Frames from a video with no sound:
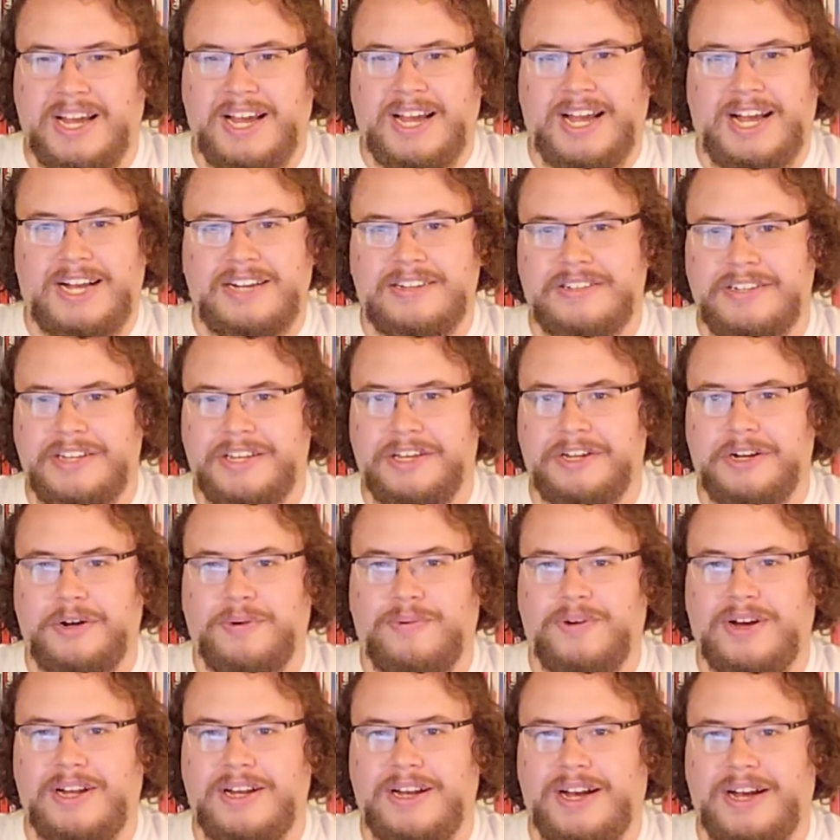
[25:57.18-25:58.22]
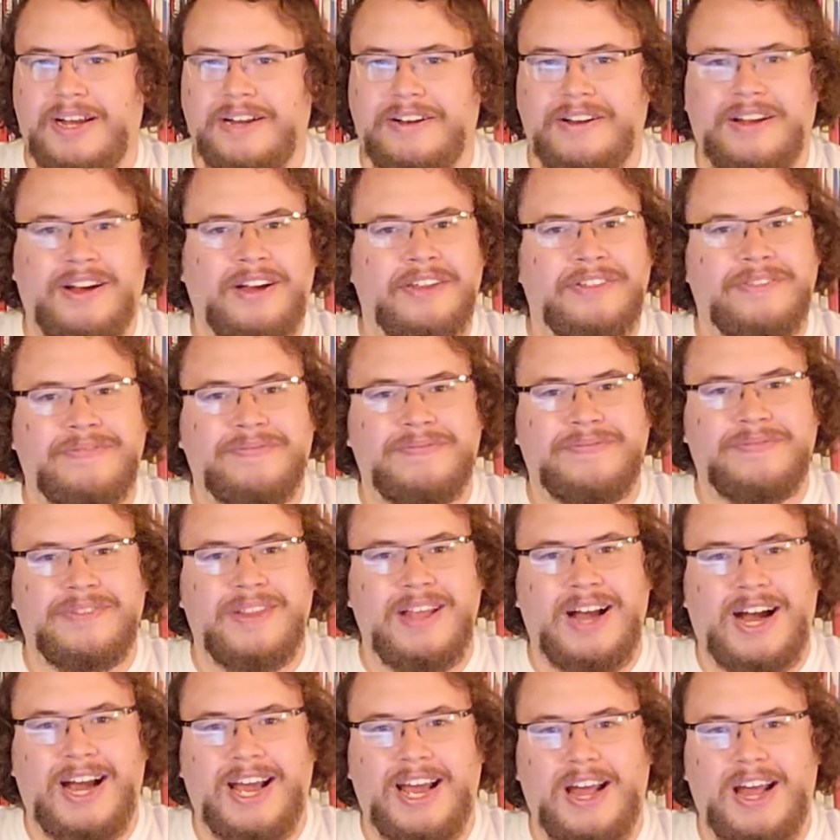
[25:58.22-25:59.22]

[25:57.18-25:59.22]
Actually, you know what? I I I